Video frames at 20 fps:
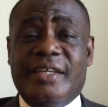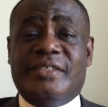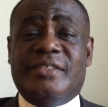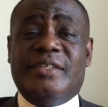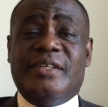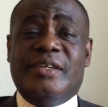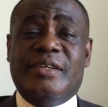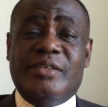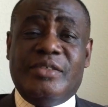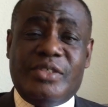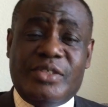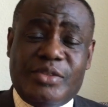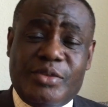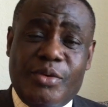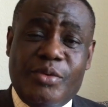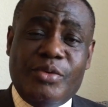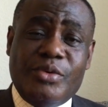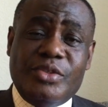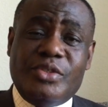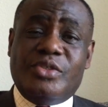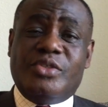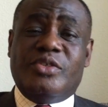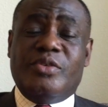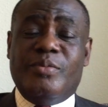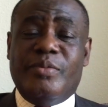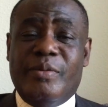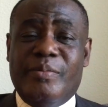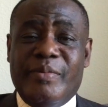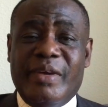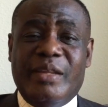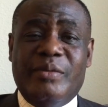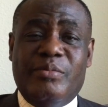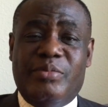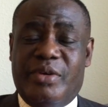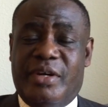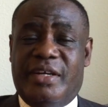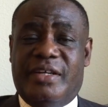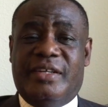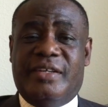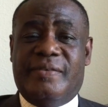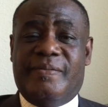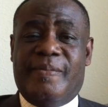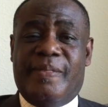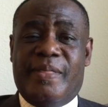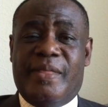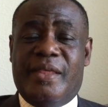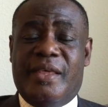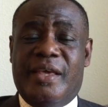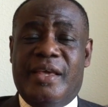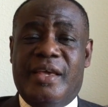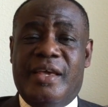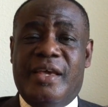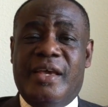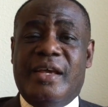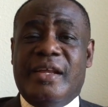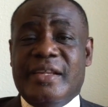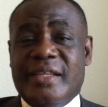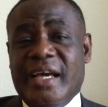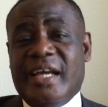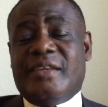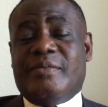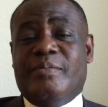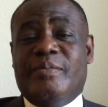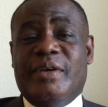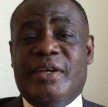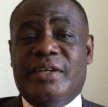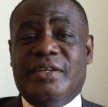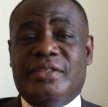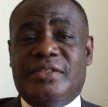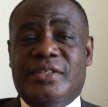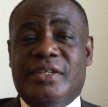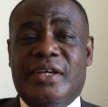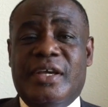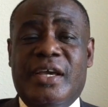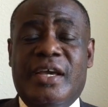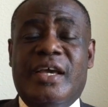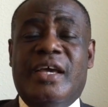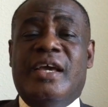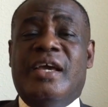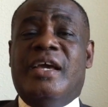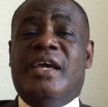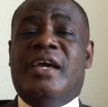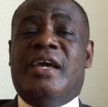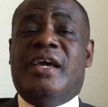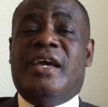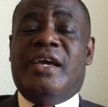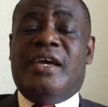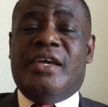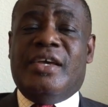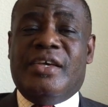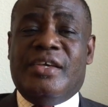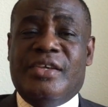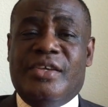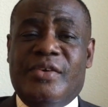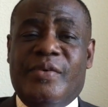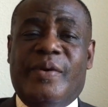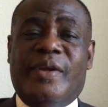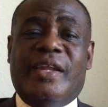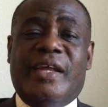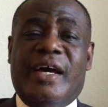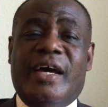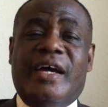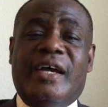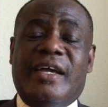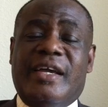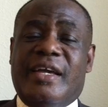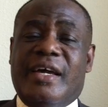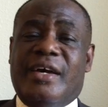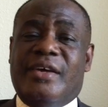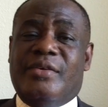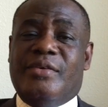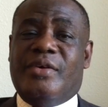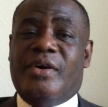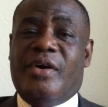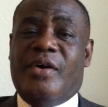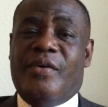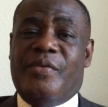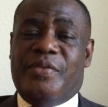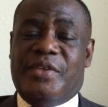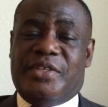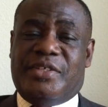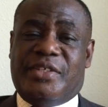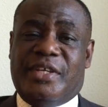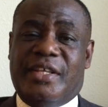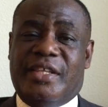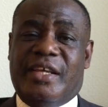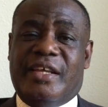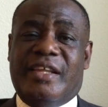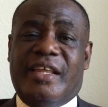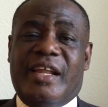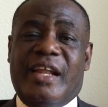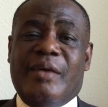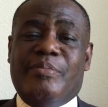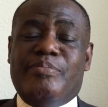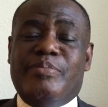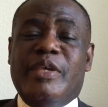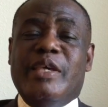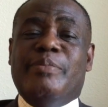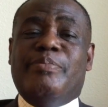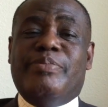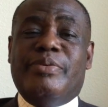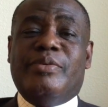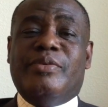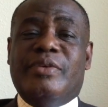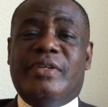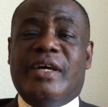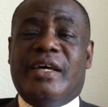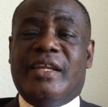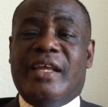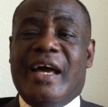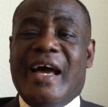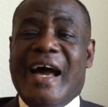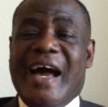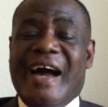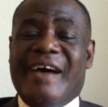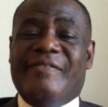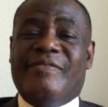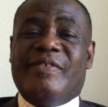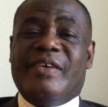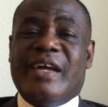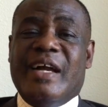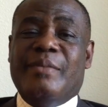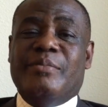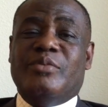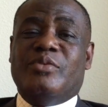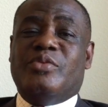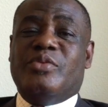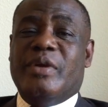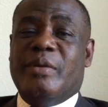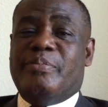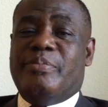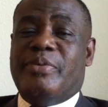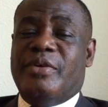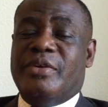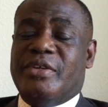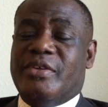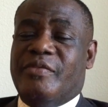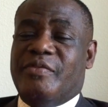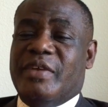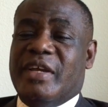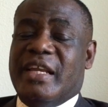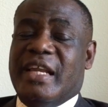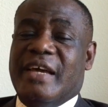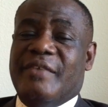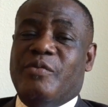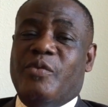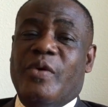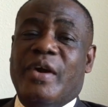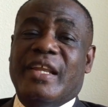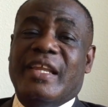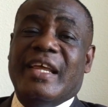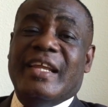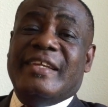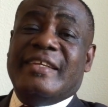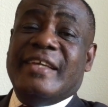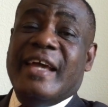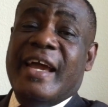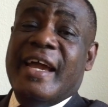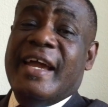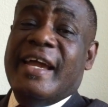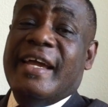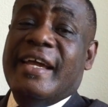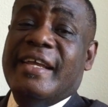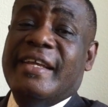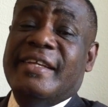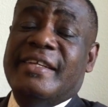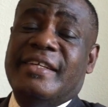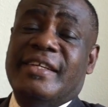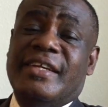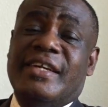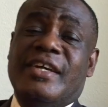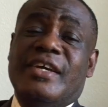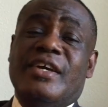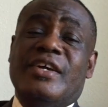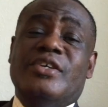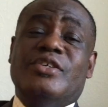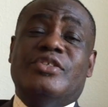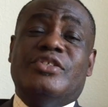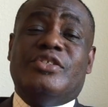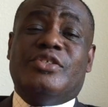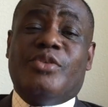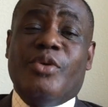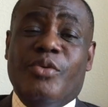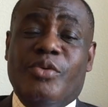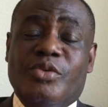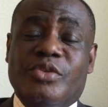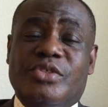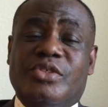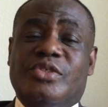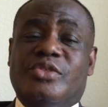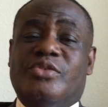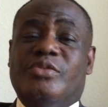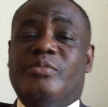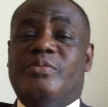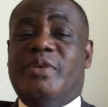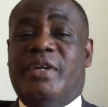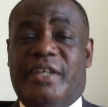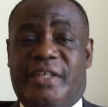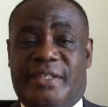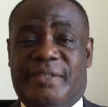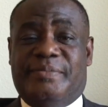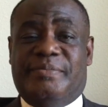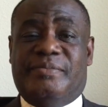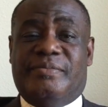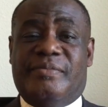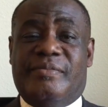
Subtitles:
these stones to be made bread. That means you and I got to understand that there are people that have come to a point of their life where they turn stones to bread.